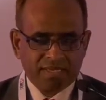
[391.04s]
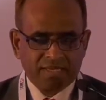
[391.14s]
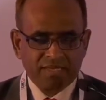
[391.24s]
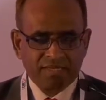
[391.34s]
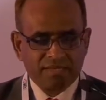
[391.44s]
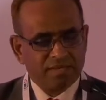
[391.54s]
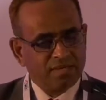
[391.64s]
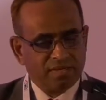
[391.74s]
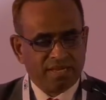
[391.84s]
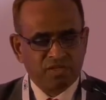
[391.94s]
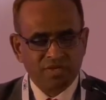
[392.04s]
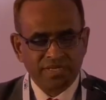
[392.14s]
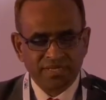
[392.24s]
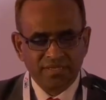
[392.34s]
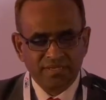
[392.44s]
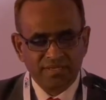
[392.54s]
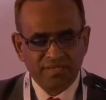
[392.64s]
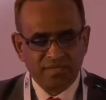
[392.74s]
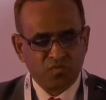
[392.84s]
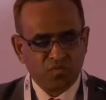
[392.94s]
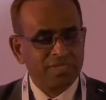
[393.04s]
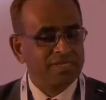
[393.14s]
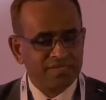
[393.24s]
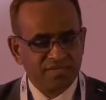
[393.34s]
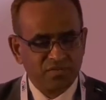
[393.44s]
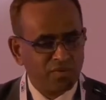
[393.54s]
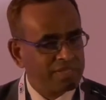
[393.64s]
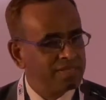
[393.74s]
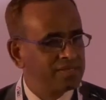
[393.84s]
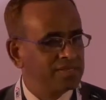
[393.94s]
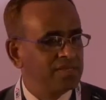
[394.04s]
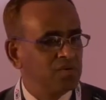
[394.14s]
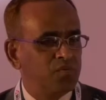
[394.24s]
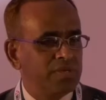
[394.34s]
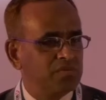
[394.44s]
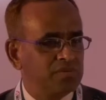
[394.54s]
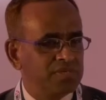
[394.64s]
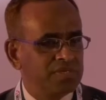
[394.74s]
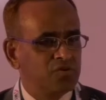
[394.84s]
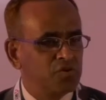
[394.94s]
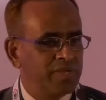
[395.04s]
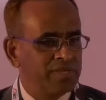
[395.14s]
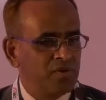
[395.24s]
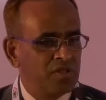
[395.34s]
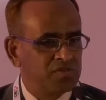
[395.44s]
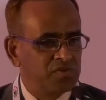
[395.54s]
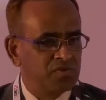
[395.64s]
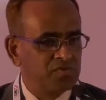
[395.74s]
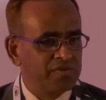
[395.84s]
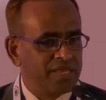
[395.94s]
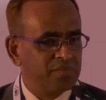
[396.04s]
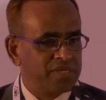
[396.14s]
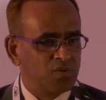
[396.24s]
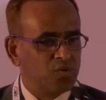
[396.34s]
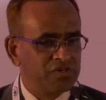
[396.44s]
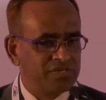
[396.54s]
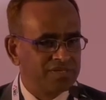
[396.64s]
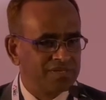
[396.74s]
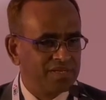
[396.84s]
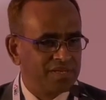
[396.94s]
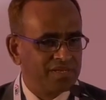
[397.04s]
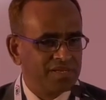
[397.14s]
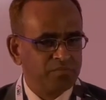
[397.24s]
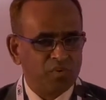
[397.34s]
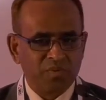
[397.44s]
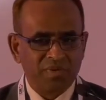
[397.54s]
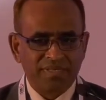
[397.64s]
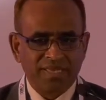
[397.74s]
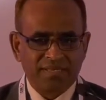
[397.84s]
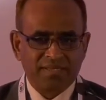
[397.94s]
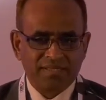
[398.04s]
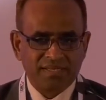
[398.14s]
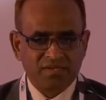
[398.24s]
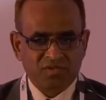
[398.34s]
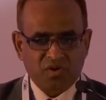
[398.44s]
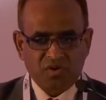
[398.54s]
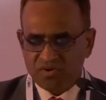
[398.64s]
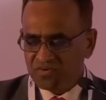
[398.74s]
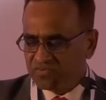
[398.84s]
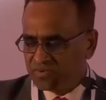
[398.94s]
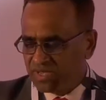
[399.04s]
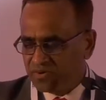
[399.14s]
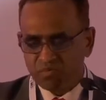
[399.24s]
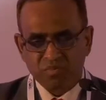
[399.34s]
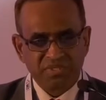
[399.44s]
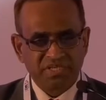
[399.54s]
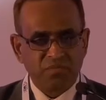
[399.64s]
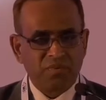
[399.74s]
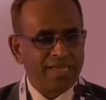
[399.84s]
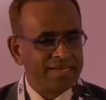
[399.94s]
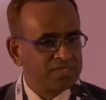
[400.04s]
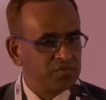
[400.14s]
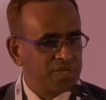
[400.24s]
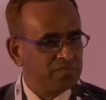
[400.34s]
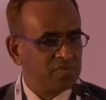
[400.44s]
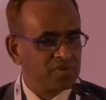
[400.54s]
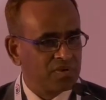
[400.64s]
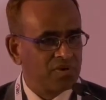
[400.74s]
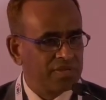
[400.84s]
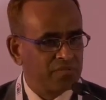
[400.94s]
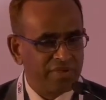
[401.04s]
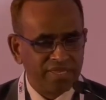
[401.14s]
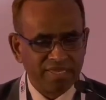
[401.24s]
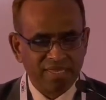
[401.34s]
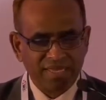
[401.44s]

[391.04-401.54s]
He actually wondered whether it could be also named as ocean. Probably then the talk of our sea blindness would have gone